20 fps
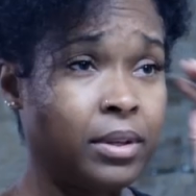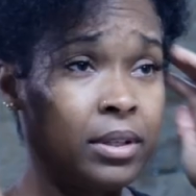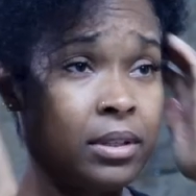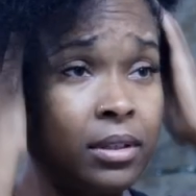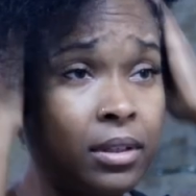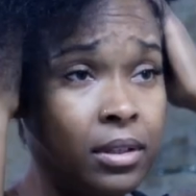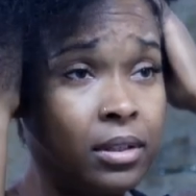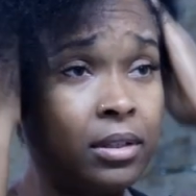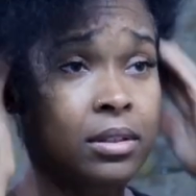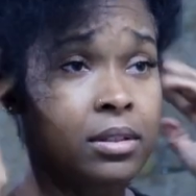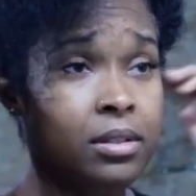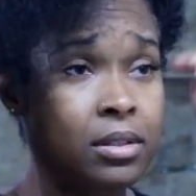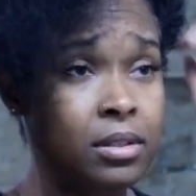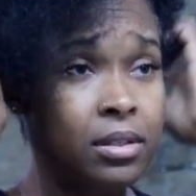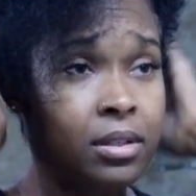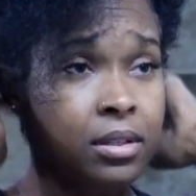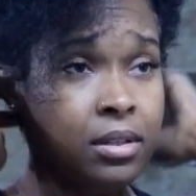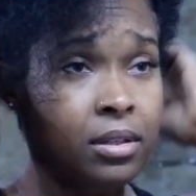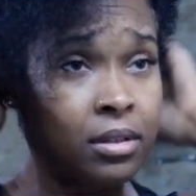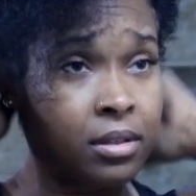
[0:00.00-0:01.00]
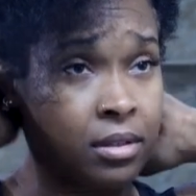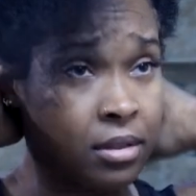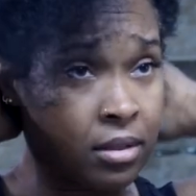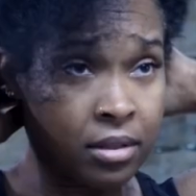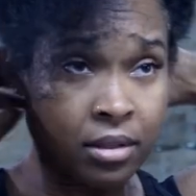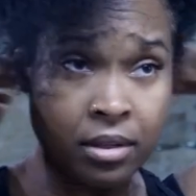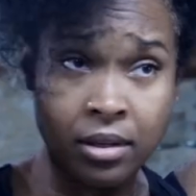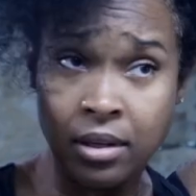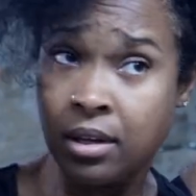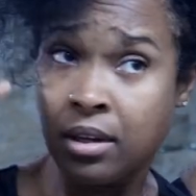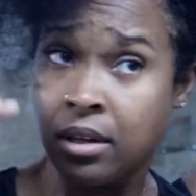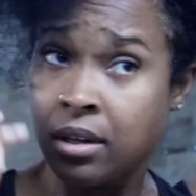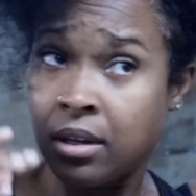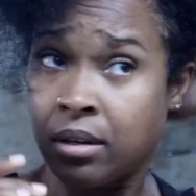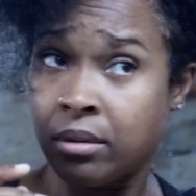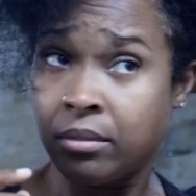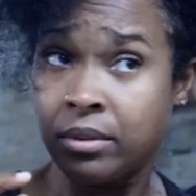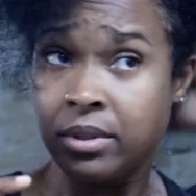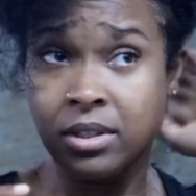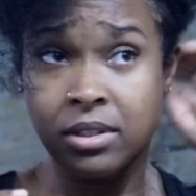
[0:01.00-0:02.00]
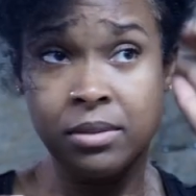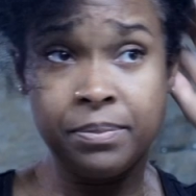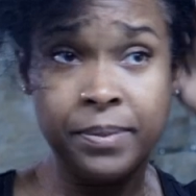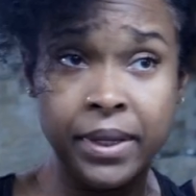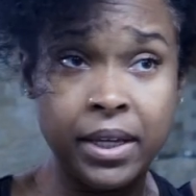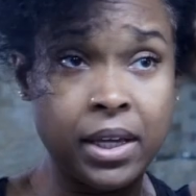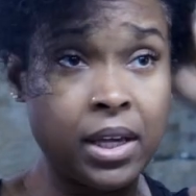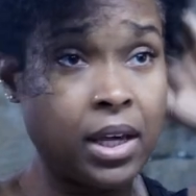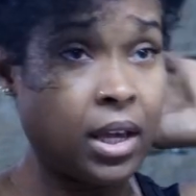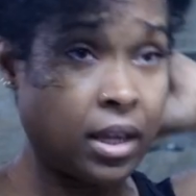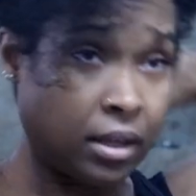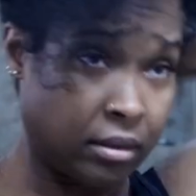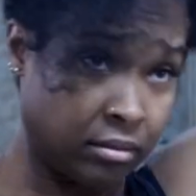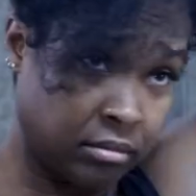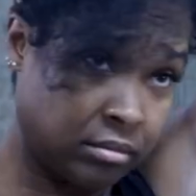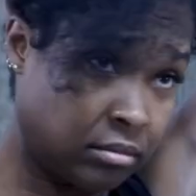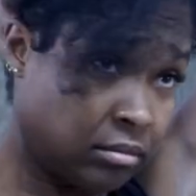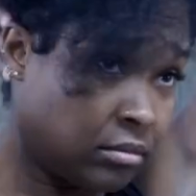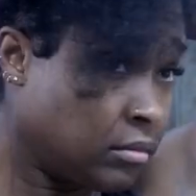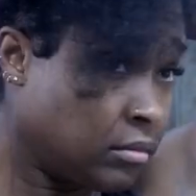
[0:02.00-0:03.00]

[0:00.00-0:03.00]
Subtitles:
it looks when it's been cut.